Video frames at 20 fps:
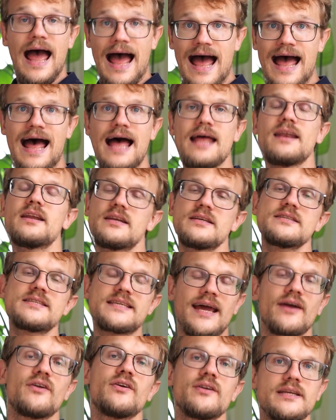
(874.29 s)
and it is
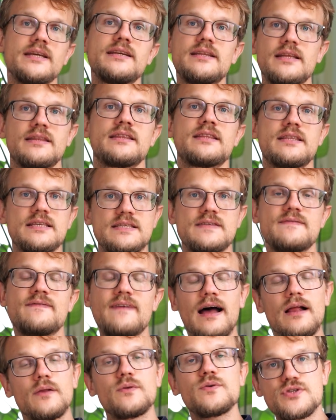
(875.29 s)
guaranteed that this
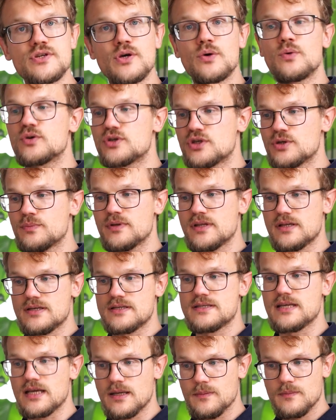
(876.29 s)
value is going to be the
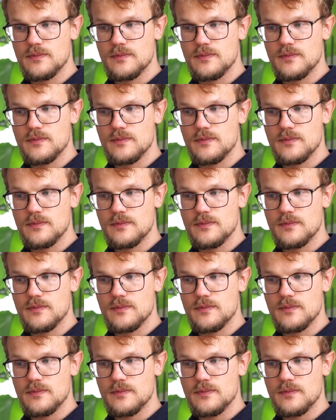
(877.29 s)
same.